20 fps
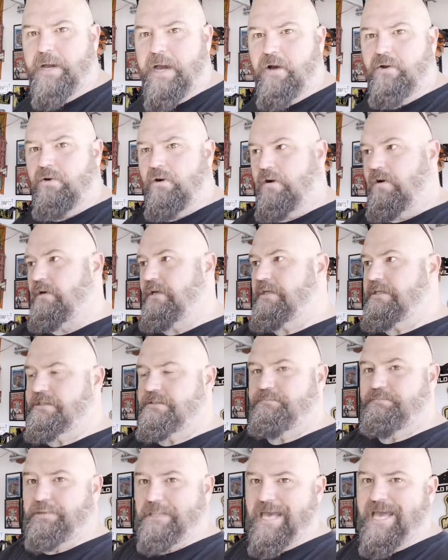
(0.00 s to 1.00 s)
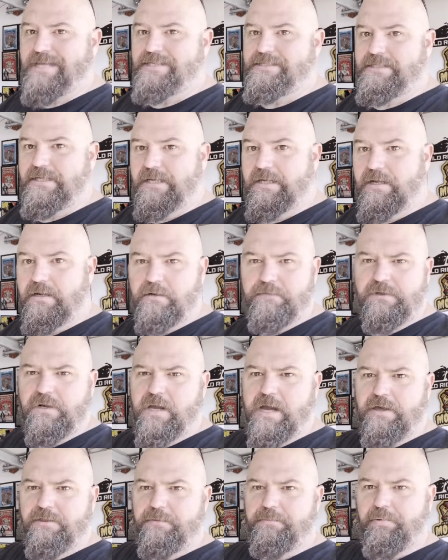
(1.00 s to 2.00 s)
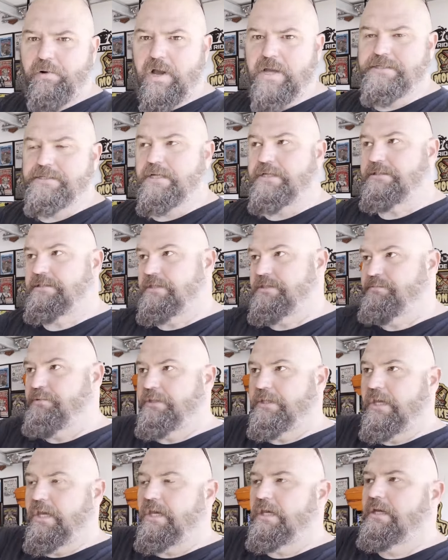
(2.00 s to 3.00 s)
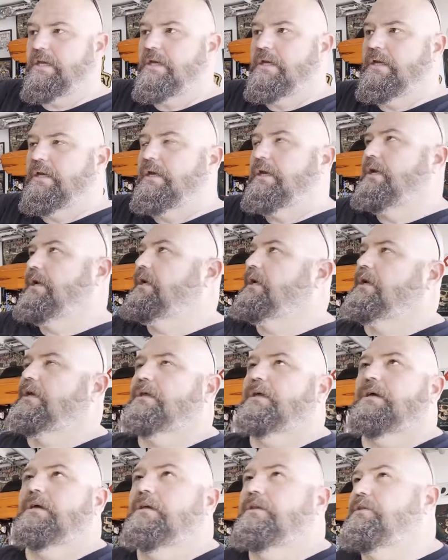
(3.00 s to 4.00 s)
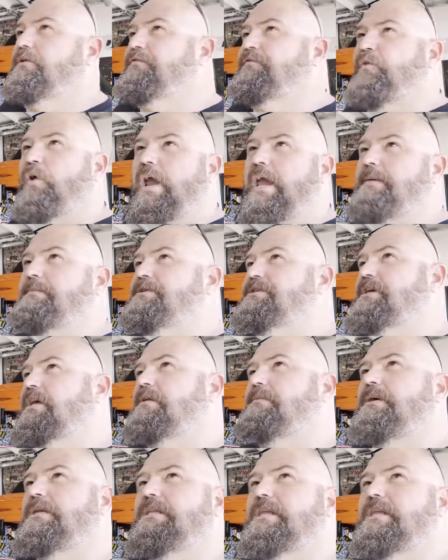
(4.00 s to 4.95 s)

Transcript: Powder is plastic. I don't even know how the process is, but the frame is going to be